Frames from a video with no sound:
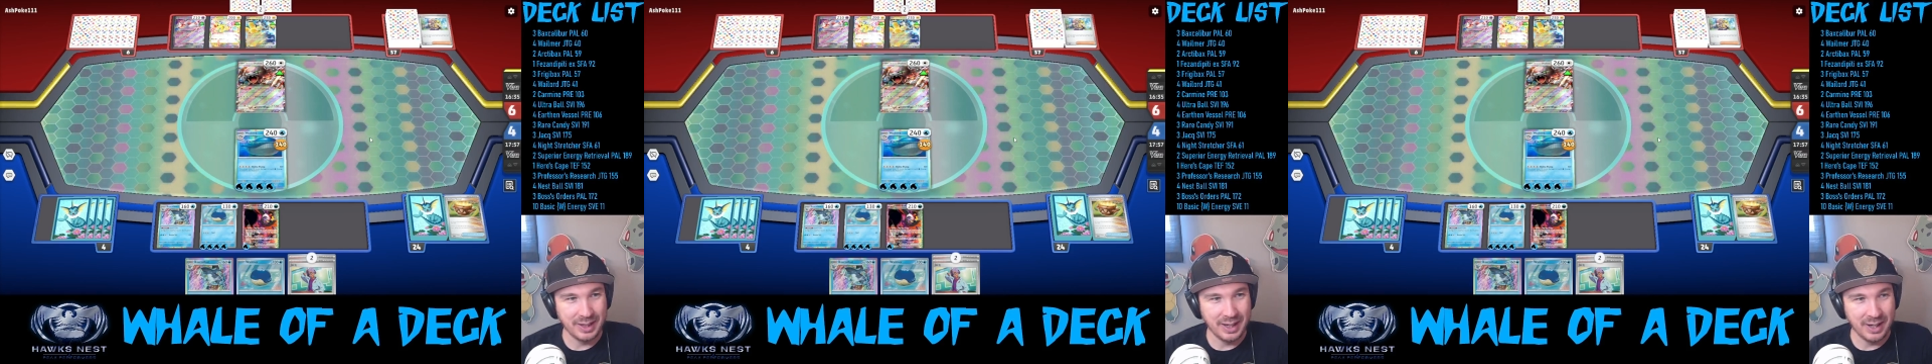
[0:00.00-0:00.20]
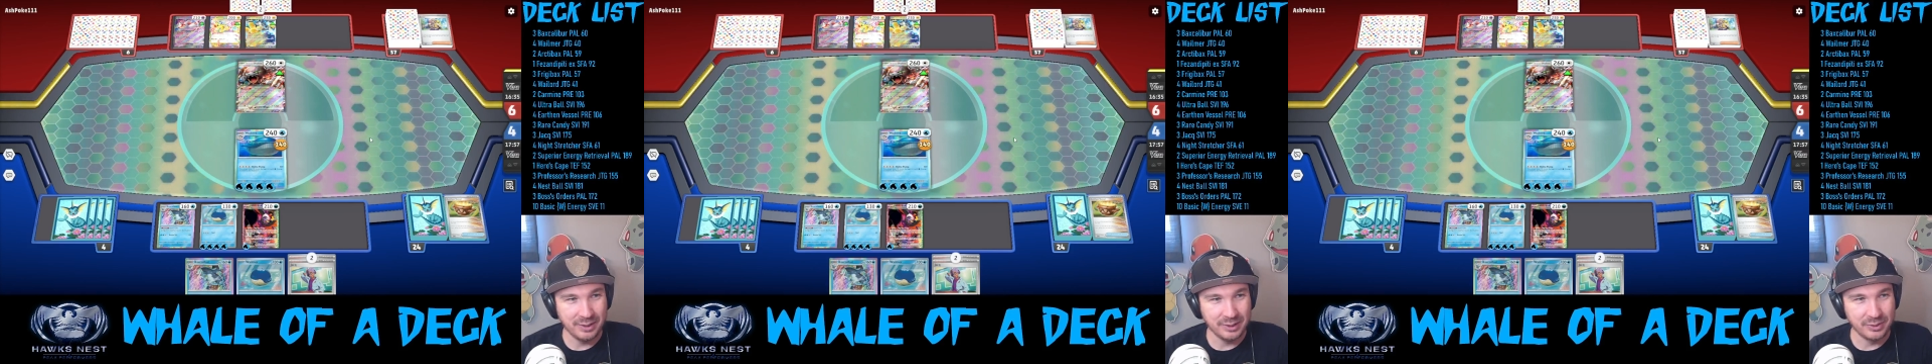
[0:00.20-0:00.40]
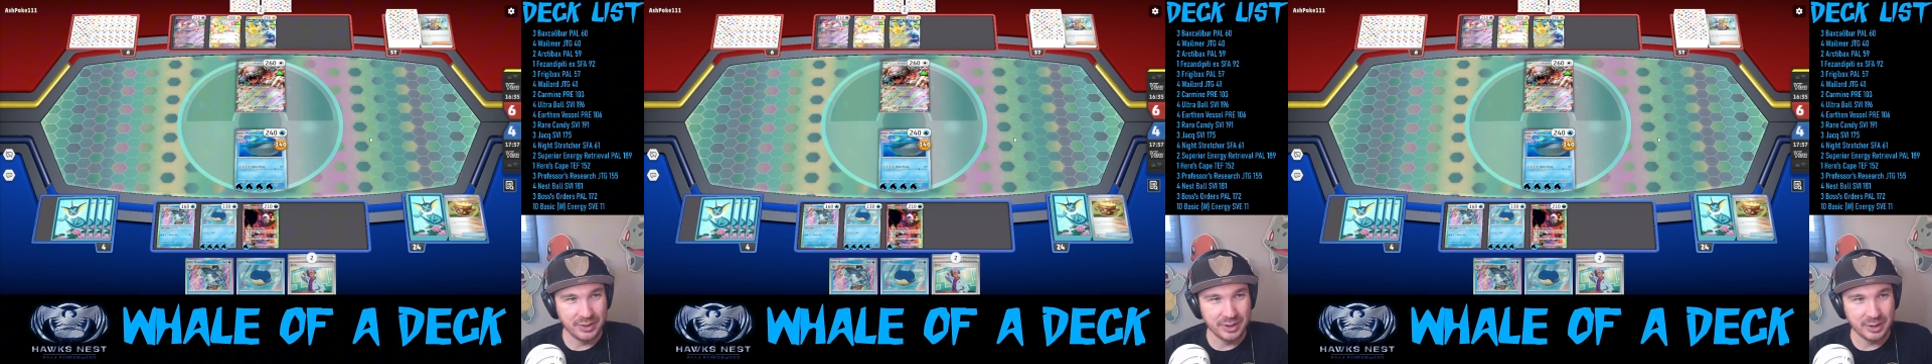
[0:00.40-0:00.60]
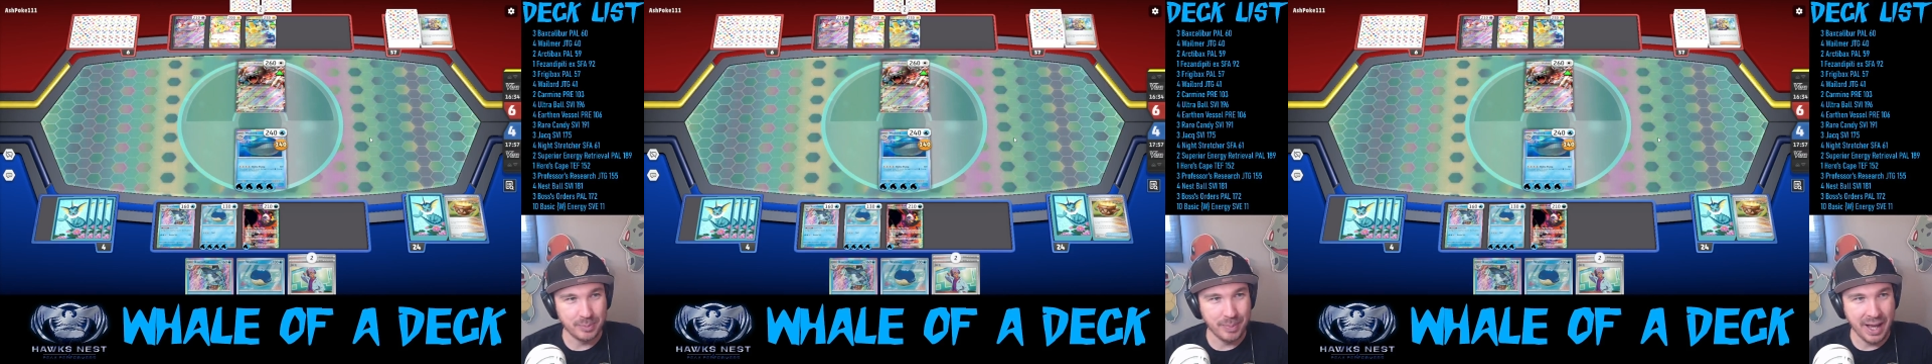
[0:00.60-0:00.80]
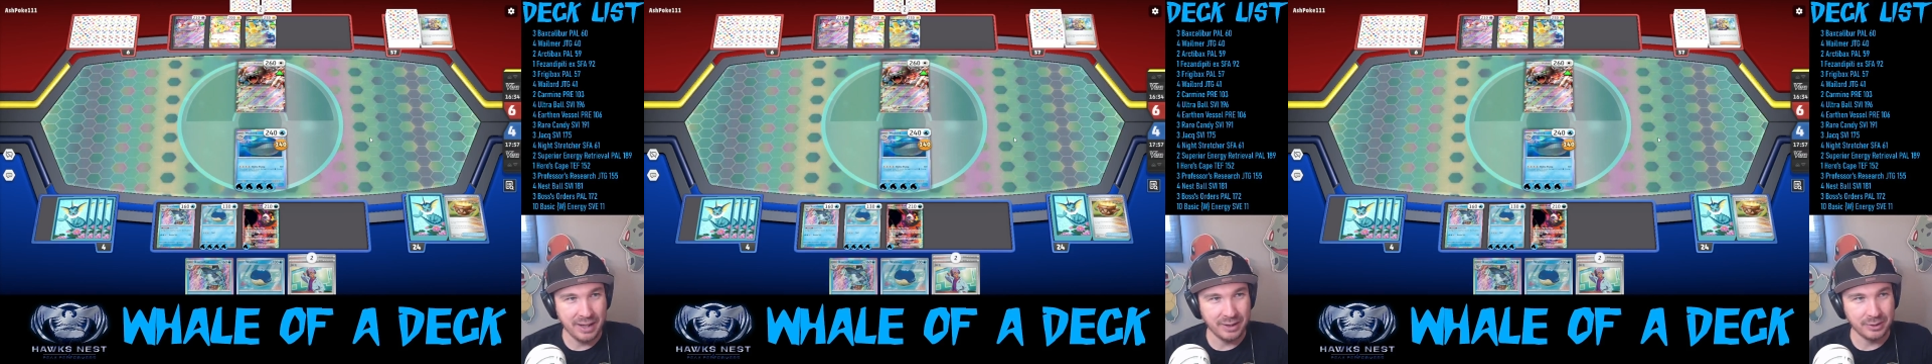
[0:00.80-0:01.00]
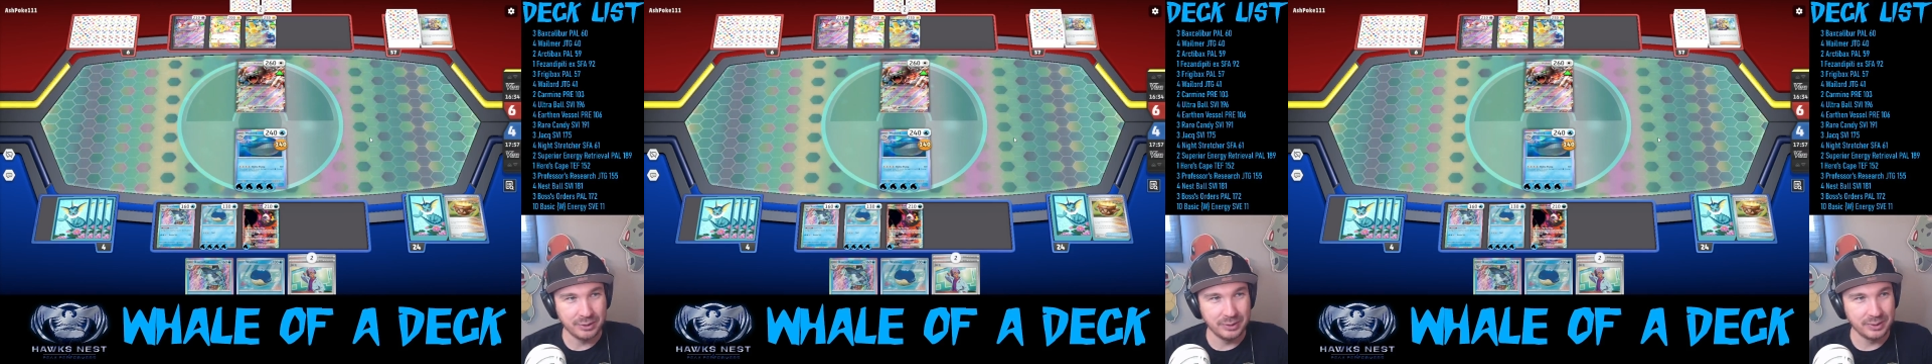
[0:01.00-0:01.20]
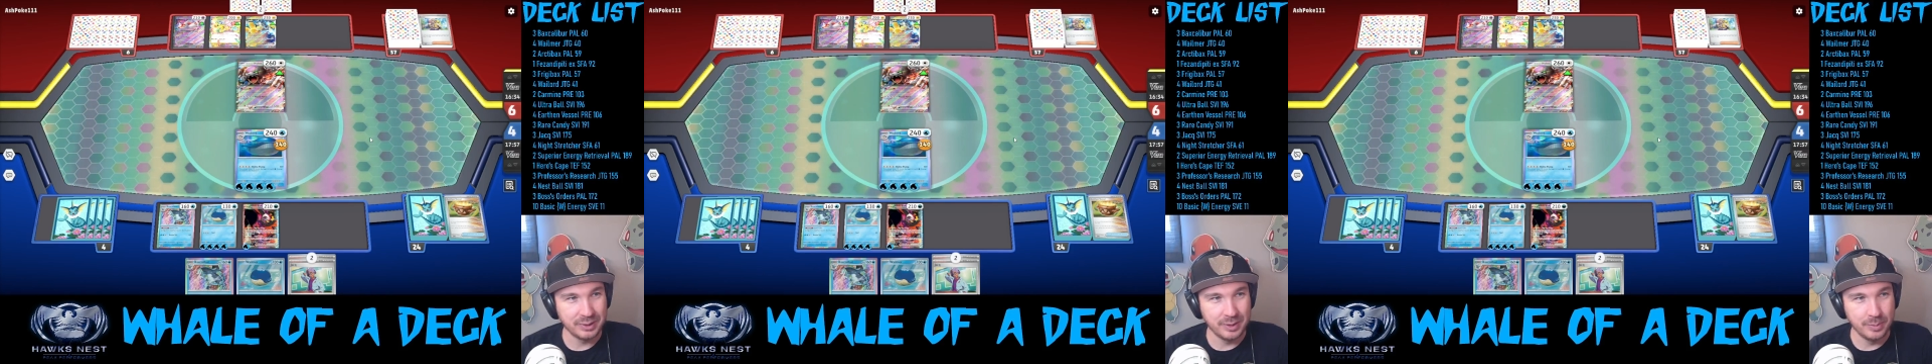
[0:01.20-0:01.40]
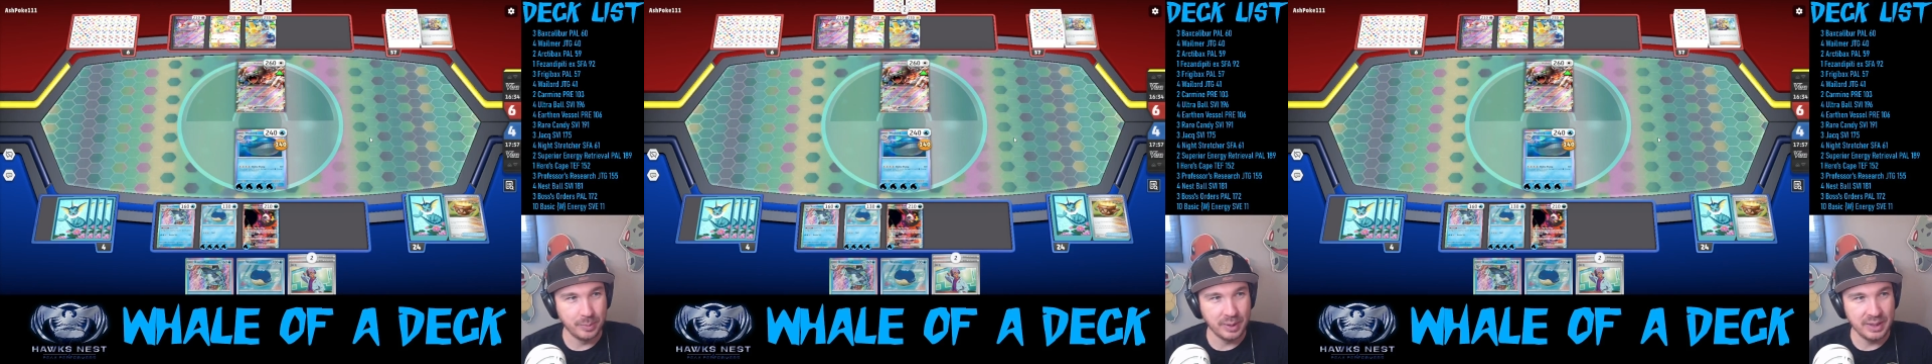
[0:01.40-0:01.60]
of this battle
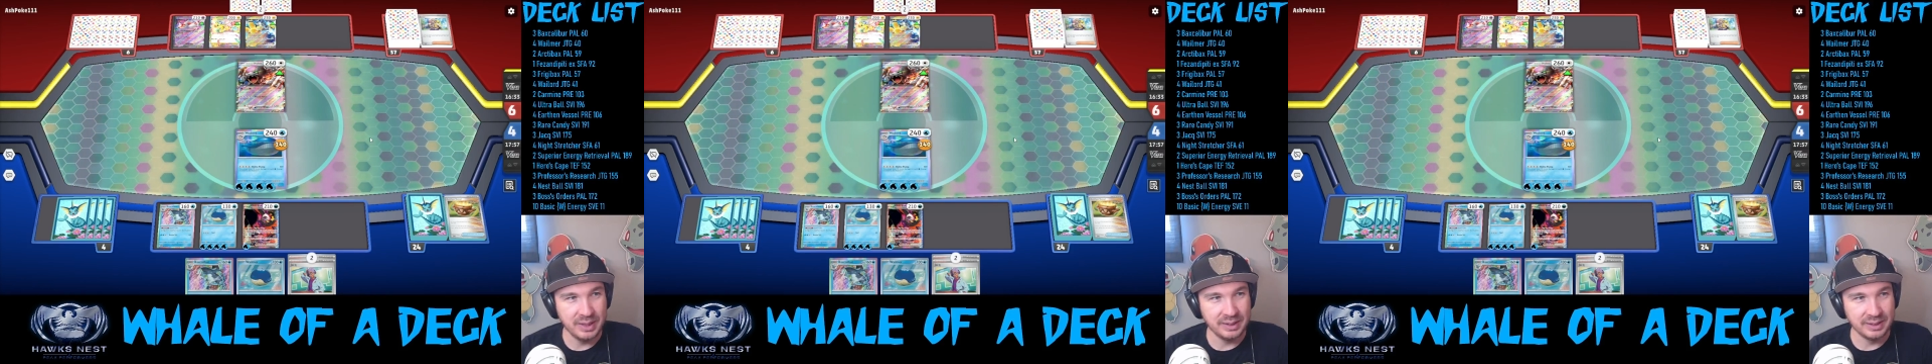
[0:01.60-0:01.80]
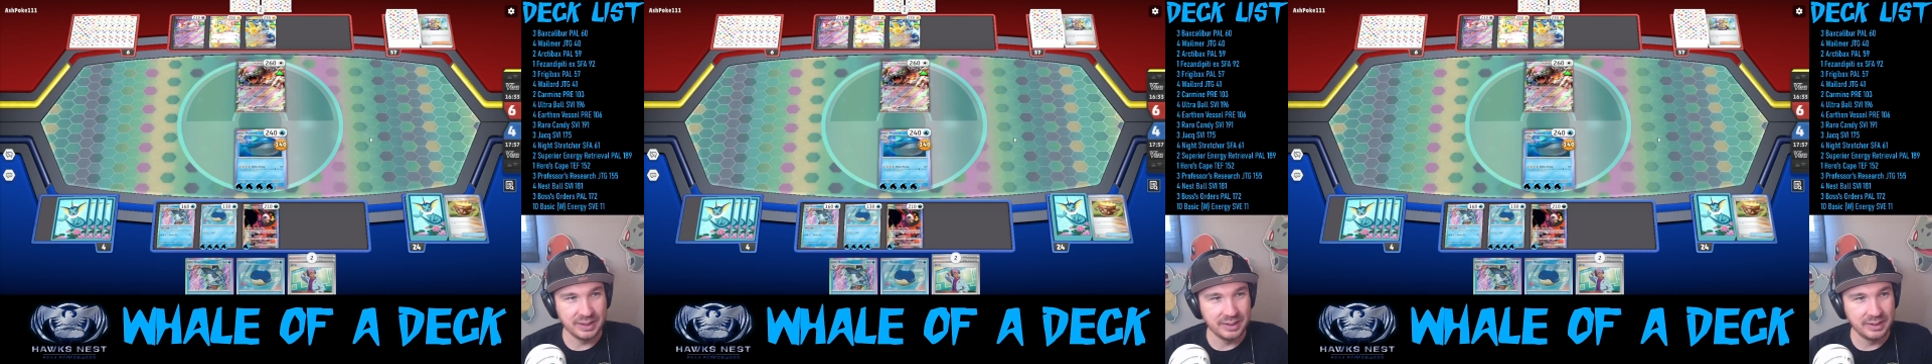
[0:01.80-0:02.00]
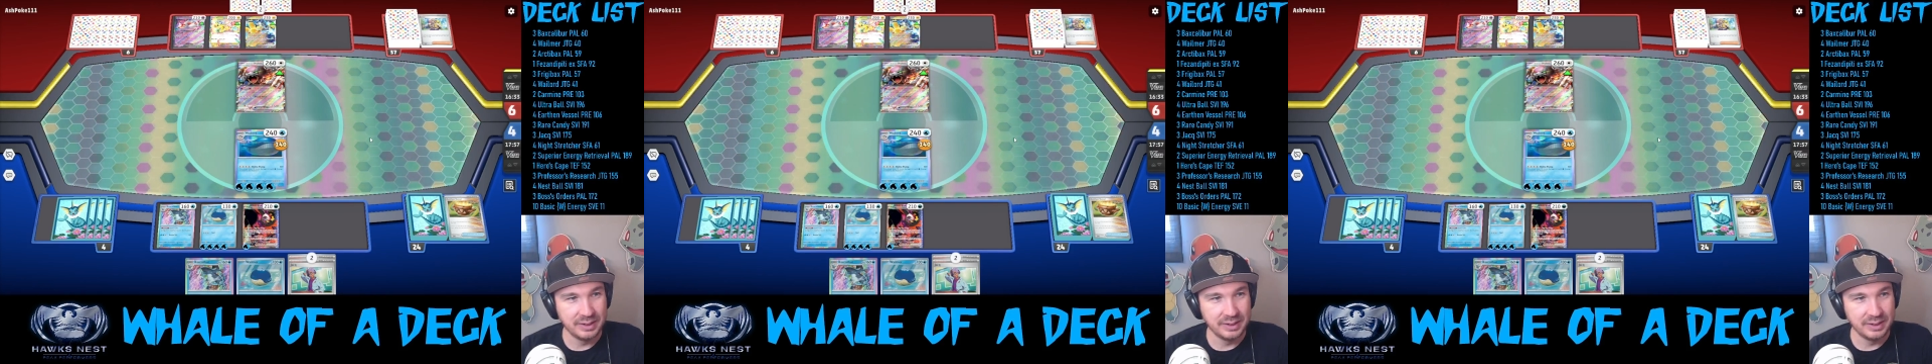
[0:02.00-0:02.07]
completely.